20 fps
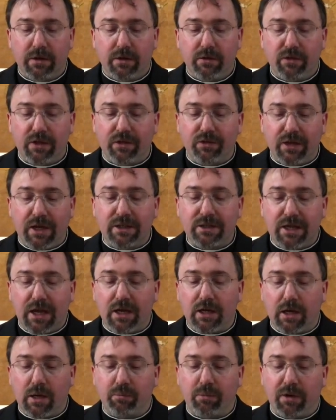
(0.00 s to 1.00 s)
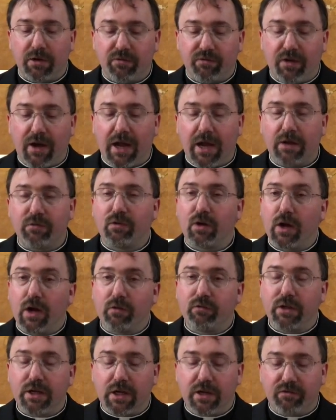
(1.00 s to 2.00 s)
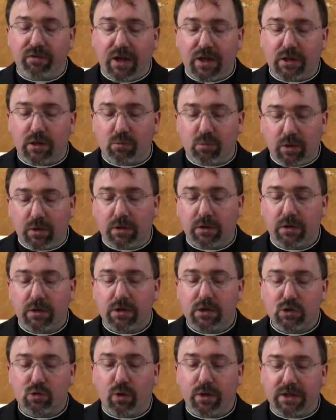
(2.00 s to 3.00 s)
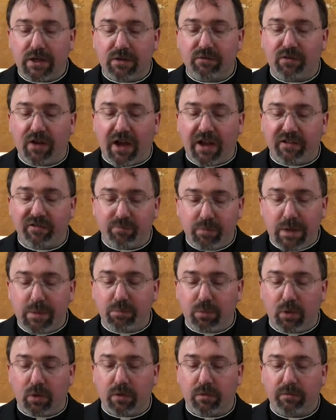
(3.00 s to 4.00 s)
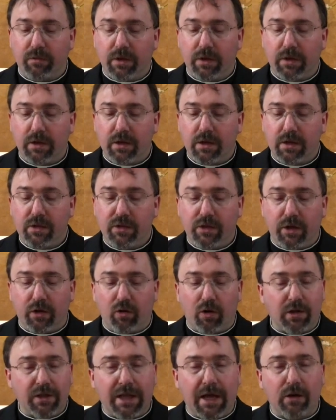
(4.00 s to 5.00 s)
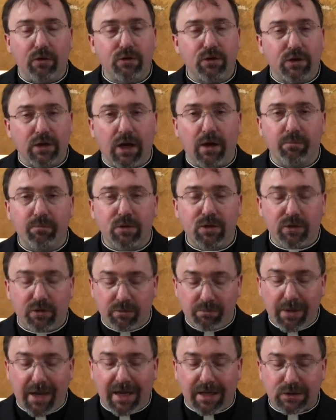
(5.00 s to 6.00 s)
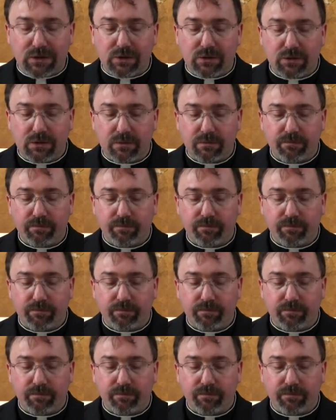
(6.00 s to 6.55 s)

then they take up five of the available 25 people that are allowed to come to the Mass.